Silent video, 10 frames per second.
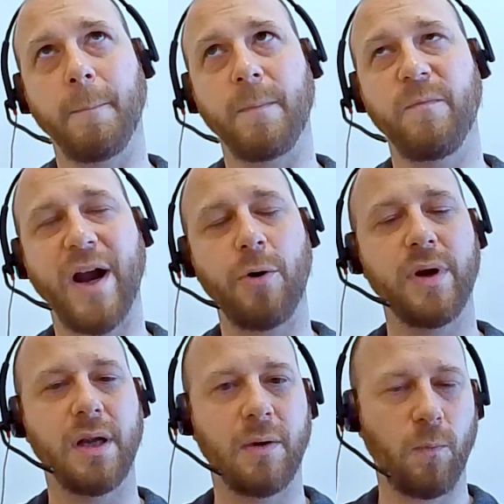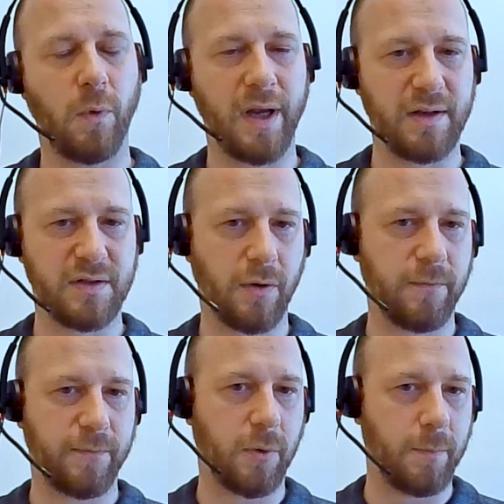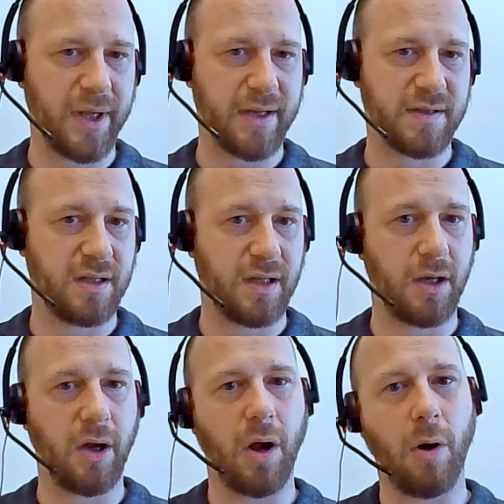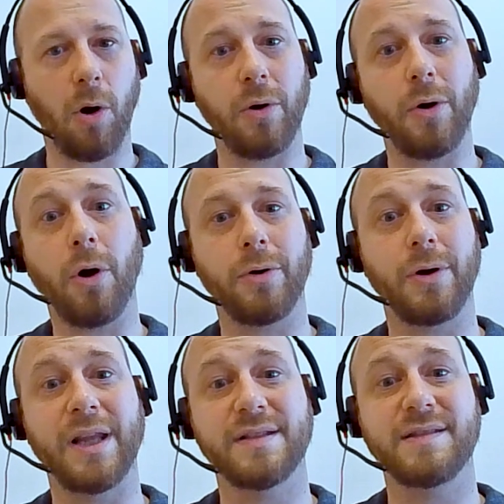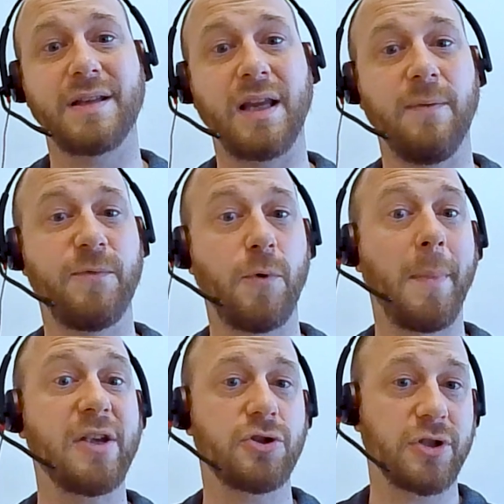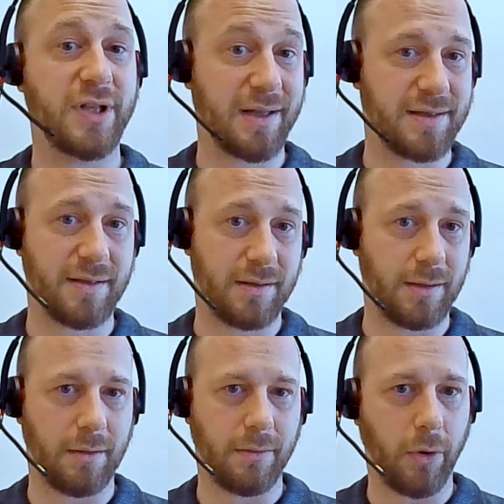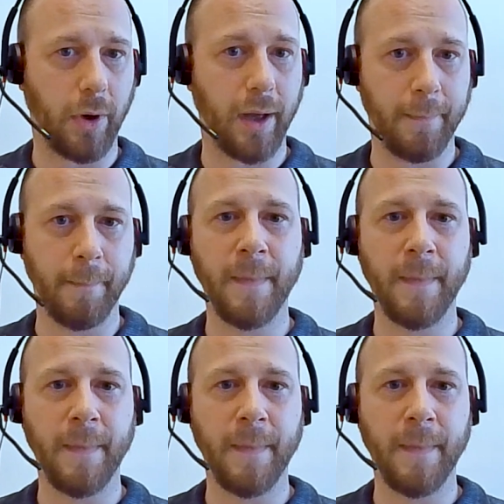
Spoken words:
varying ways of complexity, or let's say information density. Okay.